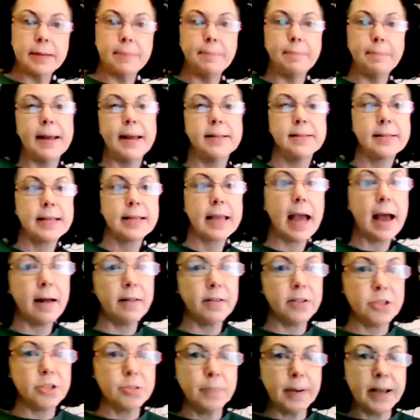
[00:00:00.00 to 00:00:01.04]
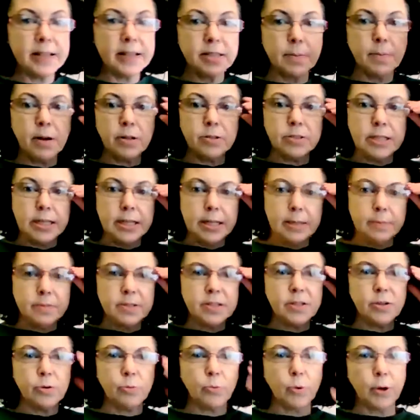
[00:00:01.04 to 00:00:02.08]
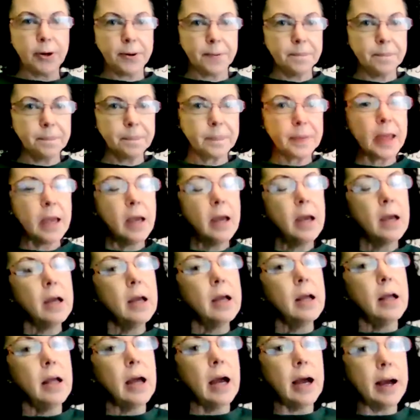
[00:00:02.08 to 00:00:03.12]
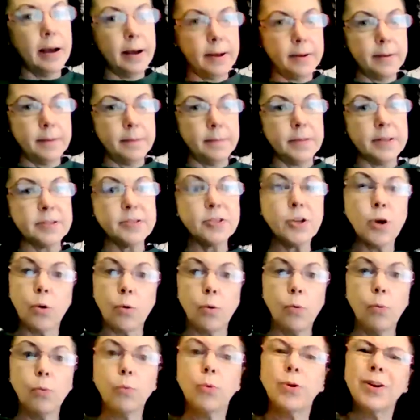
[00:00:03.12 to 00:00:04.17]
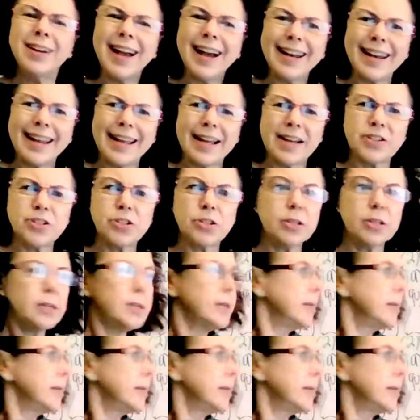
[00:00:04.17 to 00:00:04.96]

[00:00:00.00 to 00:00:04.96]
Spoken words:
and men's college basketball teams there were. So we're not actually